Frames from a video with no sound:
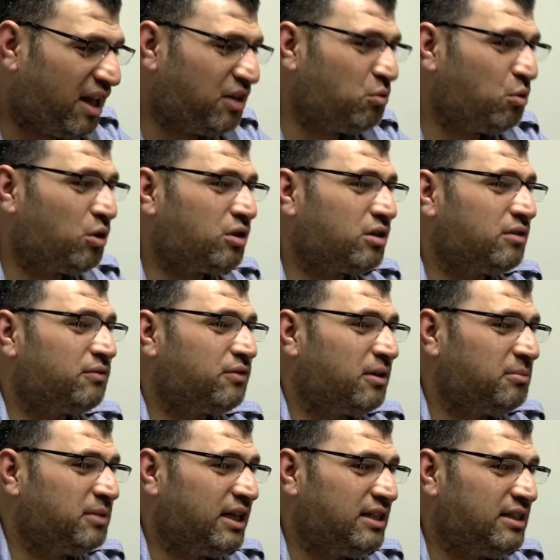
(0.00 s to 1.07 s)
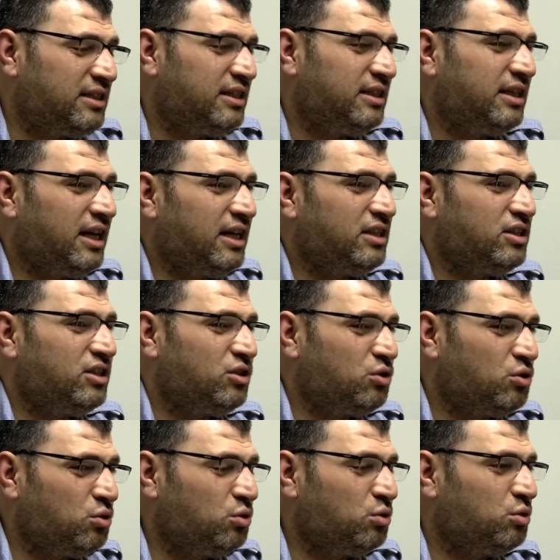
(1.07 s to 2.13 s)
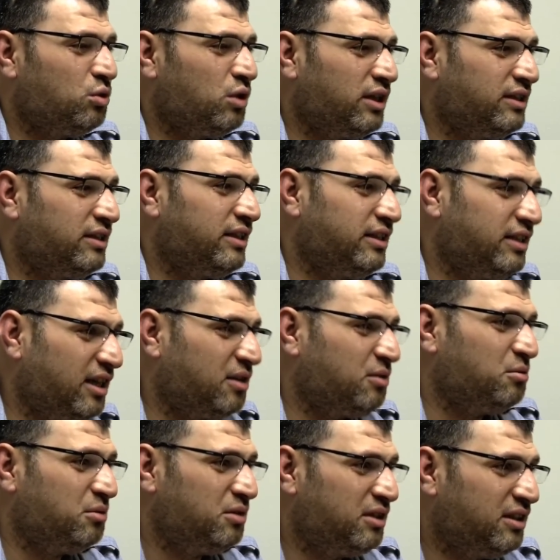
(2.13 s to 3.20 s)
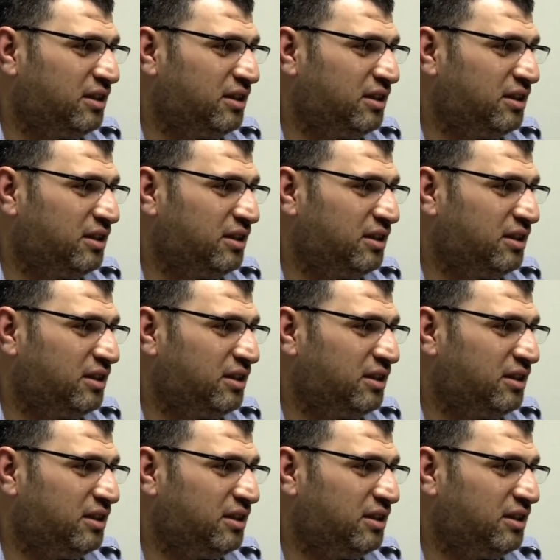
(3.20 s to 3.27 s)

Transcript: and work from 1982 until now